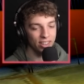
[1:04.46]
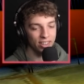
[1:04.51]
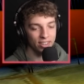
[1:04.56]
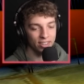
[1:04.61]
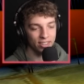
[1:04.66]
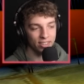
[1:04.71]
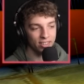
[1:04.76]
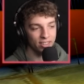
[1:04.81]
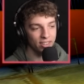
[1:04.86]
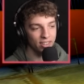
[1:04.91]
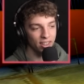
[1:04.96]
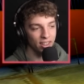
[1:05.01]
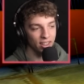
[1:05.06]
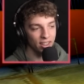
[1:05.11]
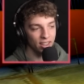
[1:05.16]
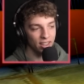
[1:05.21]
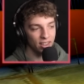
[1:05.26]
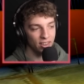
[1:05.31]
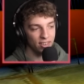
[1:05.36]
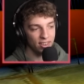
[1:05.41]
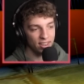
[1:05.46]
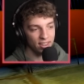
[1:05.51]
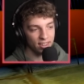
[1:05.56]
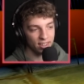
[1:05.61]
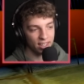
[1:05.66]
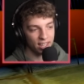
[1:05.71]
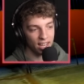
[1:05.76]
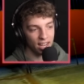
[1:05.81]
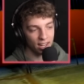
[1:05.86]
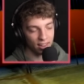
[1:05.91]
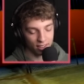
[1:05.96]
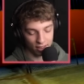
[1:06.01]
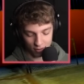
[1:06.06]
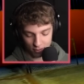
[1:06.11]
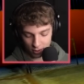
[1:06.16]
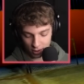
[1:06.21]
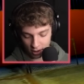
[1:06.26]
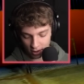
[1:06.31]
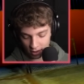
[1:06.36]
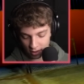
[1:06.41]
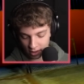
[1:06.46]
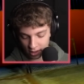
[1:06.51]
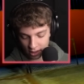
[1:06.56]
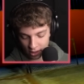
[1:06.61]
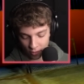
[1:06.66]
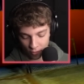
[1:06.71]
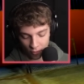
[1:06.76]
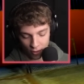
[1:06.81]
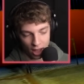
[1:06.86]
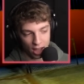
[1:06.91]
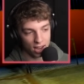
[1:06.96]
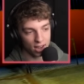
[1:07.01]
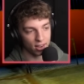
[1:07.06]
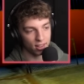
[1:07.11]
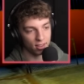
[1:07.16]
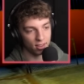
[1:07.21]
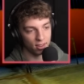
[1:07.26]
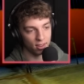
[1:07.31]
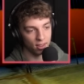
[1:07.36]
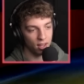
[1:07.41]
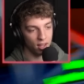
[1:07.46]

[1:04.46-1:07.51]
we just, we just kicked some dude in the face.